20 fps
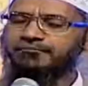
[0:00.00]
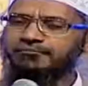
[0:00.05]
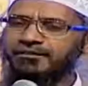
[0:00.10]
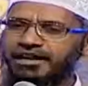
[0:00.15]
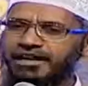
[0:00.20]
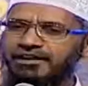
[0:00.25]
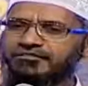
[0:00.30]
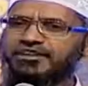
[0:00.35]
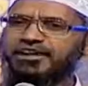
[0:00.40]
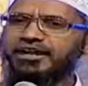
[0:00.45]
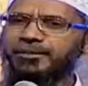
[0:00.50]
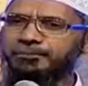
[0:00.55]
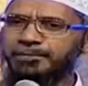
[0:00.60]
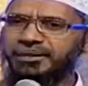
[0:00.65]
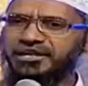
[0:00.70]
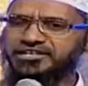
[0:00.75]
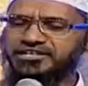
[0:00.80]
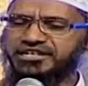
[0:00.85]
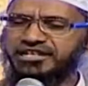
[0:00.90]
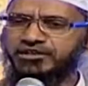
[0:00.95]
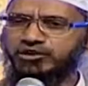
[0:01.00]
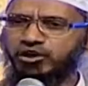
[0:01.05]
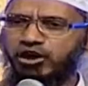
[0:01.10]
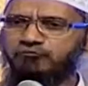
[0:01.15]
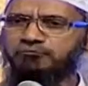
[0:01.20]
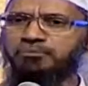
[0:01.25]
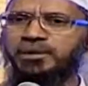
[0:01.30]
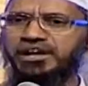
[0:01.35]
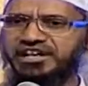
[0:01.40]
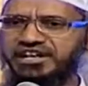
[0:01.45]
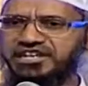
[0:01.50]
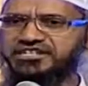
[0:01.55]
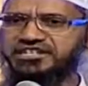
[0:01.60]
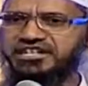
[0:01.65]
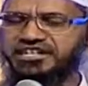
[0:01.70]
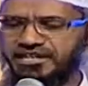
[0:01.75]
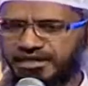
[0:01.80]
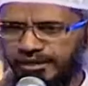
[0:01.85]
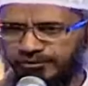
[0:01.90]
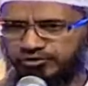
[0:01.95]
whenever a patient of burn
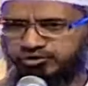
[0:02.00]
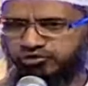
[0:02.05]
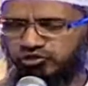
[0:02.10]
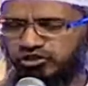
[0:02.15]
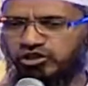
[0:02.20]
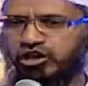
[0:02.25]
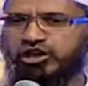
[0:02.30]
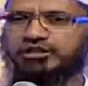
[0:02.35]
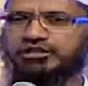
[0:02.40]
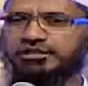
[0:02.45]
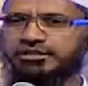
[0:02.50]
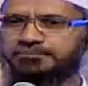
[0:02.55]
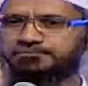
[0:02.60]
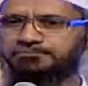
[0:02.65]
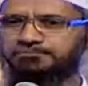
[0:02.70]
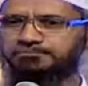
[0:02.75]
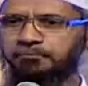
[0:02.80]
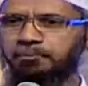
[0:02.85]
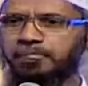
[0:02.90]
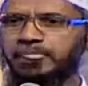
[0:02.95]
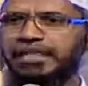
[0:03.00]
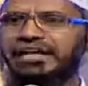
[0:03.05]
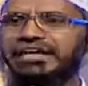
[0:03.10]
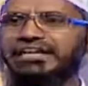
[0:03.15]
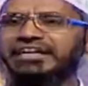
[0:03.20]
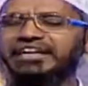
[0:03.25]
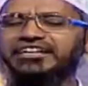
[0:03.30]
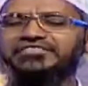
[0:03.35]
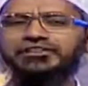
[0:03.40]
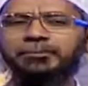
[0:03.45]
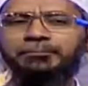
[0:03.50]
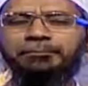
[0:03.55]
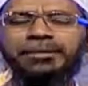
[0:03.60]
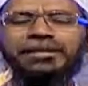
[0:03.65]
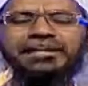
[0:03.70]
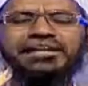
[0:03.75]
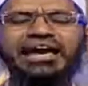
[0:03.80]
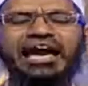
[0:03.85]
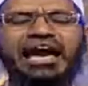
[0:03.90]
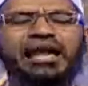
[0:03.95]
injury comes to a doctor, he takes a
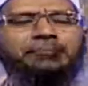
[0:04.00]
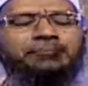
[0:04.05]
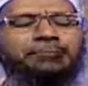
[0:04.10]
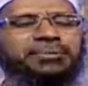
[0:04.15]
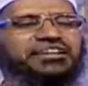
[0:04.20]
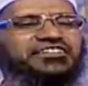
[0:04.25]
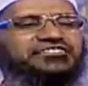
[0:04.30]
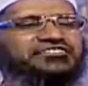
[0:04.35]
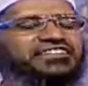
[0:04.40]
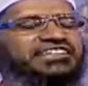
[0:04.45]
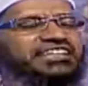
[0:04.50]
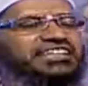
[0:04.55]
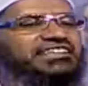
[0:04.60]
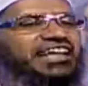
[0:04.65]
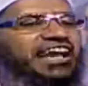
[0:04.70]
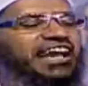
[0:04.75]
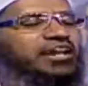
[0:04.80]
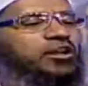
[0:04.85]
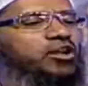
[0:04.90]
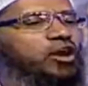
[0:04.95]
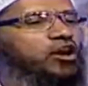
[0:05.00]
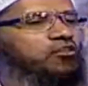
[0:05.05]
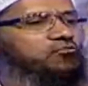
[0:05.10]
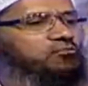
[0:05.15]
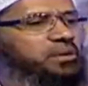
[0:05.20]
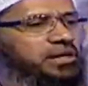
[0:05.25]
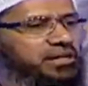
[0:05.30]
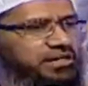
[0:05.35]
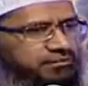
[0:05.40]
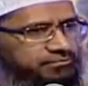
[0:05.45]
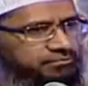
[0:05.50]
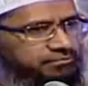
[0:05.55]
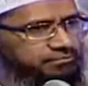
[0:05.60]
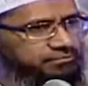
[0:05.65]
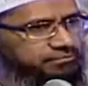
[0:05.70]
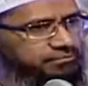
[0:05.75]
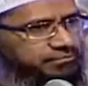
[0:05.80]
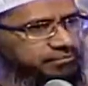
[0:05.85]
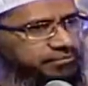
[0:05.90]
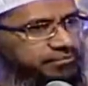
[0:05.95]
pin and pricks it in the area of burn.
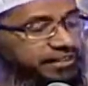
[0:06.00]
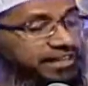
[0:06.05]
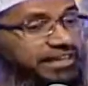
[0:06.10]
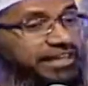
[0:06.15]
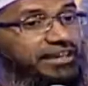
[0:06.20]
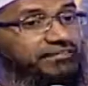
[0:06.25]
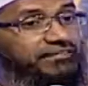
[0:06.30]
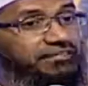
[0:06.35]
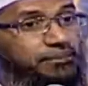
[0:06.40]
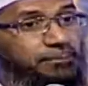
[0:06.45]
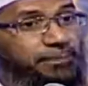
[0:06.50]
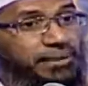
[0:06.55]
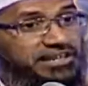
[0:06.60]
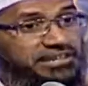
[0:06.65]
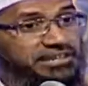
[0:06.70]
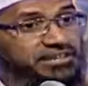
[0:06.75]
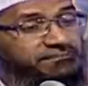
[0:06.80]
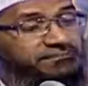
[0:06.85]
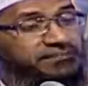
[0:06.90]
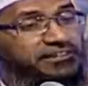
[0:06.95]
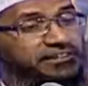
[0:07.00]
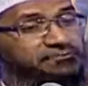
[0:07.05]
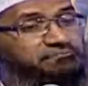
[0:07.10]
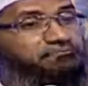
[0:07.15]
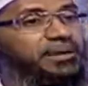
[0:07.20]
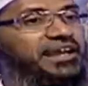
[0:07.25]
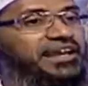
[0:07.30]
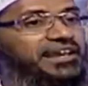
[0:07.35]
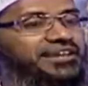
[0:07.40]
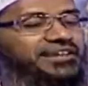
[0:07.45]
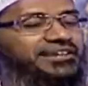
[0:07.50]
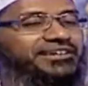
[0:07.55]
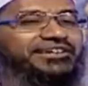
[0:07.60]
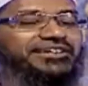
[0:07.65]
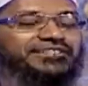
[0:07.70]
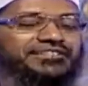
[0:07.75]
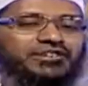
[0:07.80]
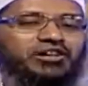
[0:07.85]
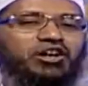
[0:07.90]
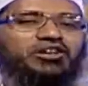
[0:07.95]
If the patient feels pain,
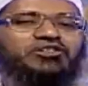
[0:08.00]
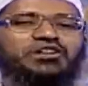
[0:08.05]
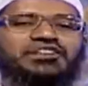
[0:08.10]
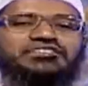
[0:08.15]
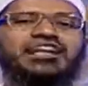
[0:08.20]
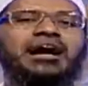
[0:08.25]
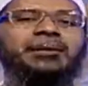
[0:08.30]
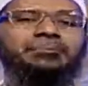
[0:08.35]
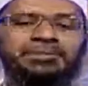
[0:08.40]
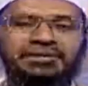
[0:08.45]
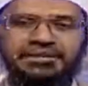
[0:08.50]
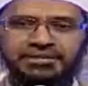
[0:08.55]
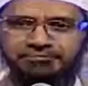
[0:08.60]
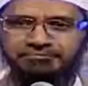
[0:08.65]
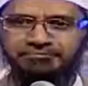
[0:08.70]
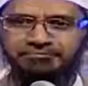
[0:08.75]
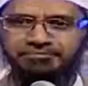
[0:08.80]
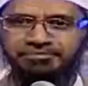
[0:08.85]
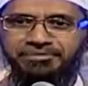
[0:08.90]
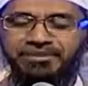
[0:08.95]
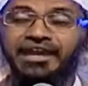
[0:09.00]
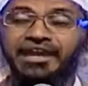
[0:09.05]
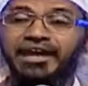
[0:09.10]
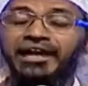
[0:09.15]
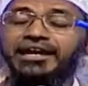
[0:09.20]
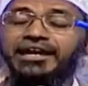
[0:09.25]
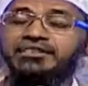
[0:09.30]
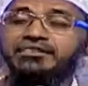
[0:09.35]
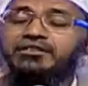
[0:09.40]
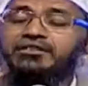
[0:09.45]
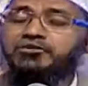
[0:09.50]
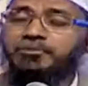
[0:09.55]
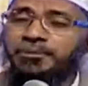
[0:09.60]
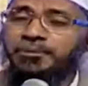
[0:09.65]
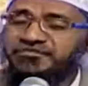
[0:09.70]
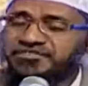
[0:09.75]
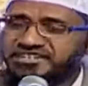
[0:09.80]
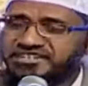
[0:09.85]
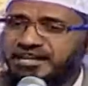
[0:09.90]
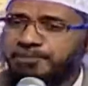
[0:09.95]
the doctor is happy. It's the
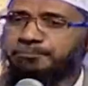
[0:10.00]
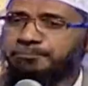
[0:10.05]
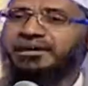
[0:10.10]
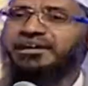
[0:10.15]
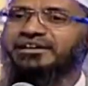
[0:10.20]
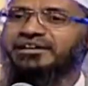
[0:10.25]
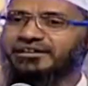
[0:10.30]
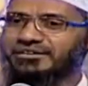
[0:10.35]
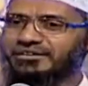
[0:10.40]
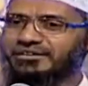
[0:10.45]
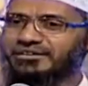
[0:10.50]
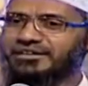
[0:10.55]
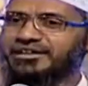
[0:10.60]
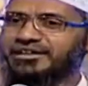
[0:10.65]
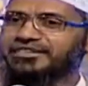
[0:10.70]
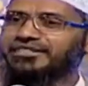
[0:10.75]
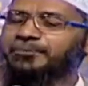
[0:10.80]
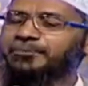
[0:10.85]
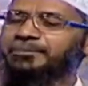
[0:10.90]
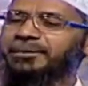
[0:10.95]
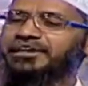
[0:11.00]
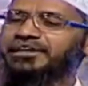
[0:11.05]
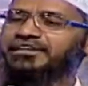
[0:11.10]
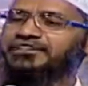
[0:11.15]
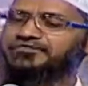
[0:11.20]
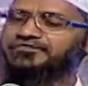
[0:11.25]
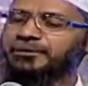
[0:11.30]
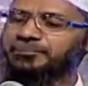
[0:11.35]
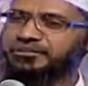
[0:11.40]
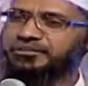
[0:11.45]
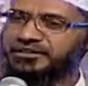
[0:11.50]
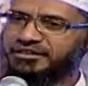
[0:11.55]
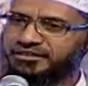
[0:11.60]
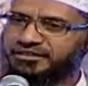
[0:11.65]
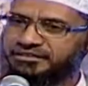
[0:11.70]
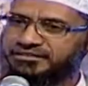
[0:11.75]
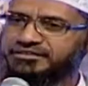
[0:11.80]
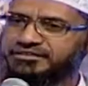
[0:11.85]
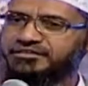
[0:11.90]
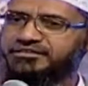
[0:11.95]
superficial burn. The pain
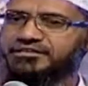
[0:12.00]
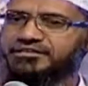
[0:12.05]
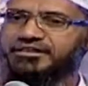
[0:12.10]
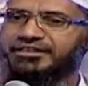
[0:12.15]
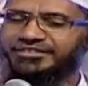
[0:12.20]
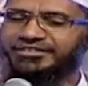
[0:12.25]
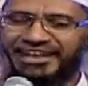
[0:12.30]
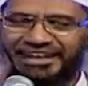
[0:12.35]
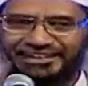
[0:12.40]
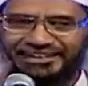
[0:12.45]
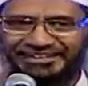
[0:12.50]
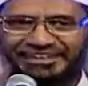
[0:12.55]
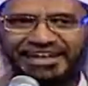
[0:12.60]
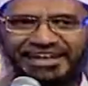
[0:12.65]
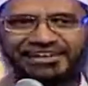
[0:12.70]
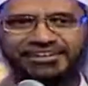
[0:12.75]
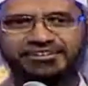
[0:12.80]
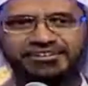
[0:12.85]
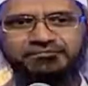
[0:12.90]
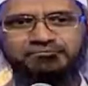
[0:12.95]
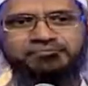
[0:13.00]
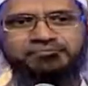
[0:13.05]
receptors, they are intact.